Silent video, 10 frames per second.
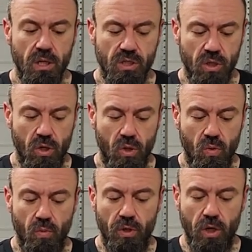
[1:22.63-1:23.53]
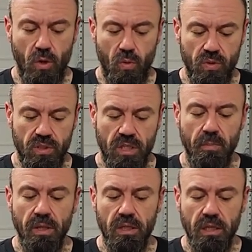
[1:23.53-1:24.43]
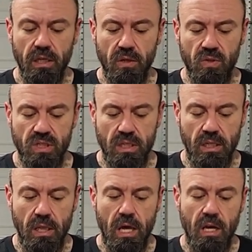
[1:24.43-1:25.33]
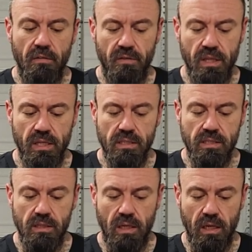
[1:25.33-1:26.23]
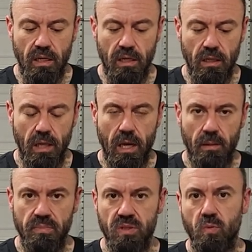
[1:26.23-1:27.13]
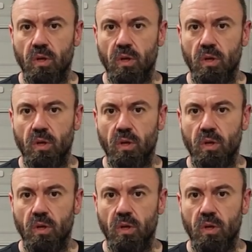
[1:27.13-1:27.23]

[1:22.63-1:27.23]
So, you know, typically you see a lot of this in layups